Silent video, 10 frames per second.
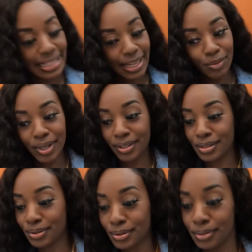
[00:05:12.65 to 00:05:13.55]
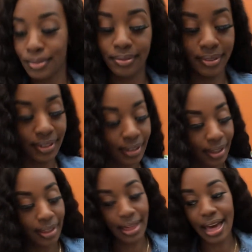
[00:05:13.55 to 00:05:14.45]
thing we could do,
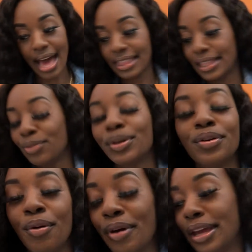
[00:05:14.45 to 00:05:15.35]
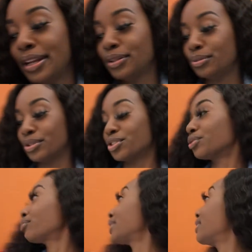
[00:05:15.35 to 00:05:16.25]
I think we could go ahead and do the
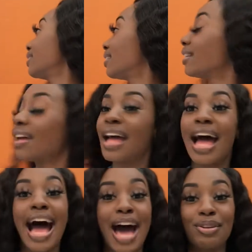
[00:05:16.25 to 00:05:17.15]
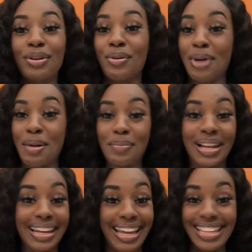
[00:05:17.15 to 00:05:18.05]
tree. I don't know where I'm
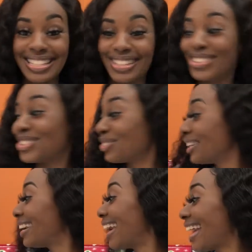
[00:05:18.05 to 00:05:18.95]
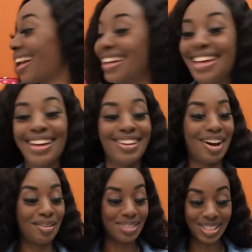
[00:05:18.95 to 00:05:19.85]
placing the tree yet.
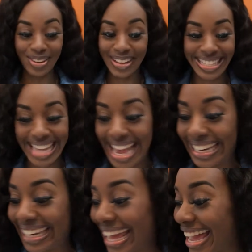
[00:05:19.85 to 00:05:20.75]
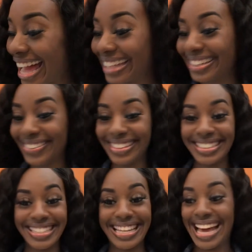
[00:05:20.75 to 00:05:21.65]
Y'all, I'm so excited. Like, I literally
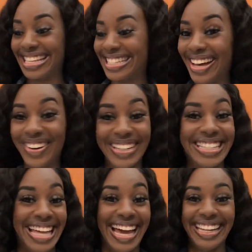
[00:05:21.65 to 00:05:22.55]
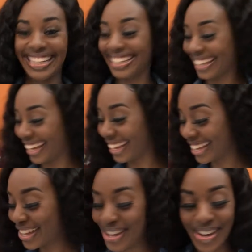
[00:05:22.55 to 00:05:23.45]
just got so excited. Like,
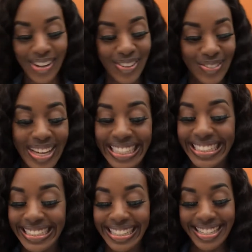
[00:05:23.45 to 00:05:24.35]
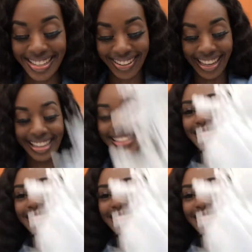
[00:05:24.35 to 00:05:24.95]
oh my goodness. Okay.